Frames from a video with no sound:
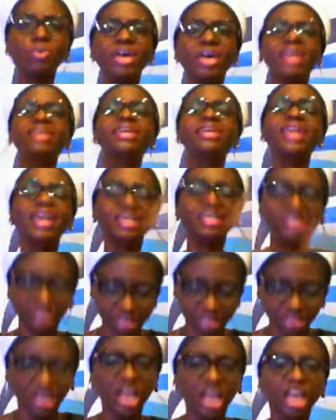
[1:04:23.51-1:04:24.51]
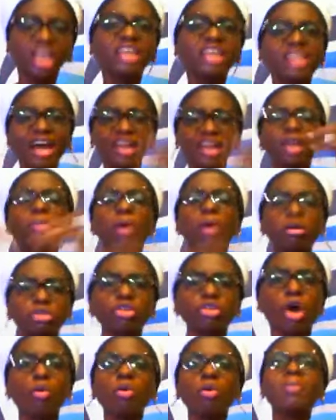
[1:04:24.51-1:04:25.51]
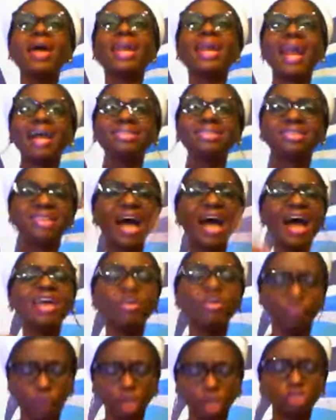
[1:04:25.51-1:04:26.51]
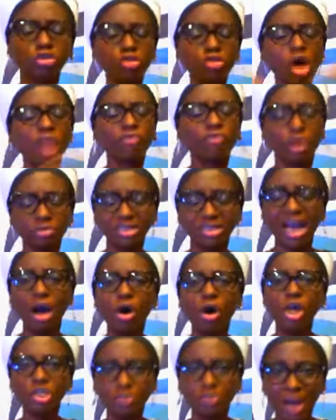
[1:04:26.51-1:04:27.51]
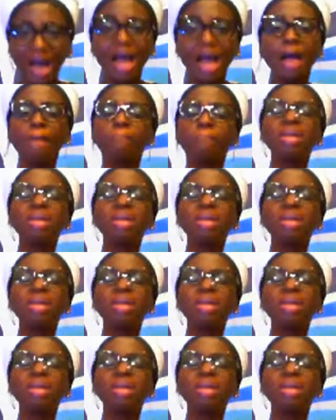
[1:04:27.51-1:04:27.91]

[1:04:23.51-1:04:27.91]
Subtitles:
We need it in the name of Jesus. Women are dying for the love of their husband.